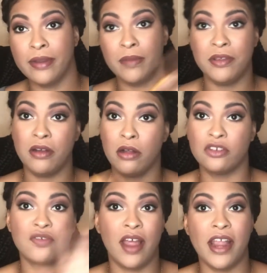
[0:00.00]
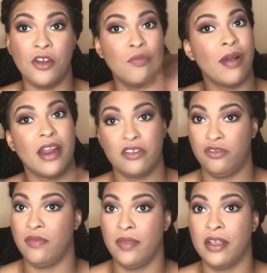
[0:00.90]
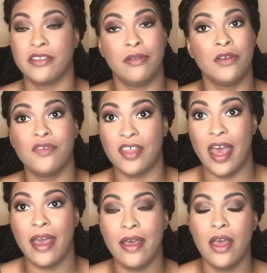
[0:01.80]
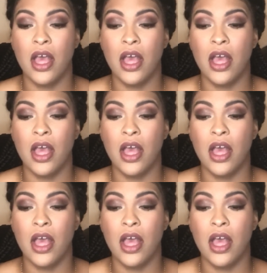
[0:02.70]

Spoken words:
It'll be called Trying New Products or something, so look for that.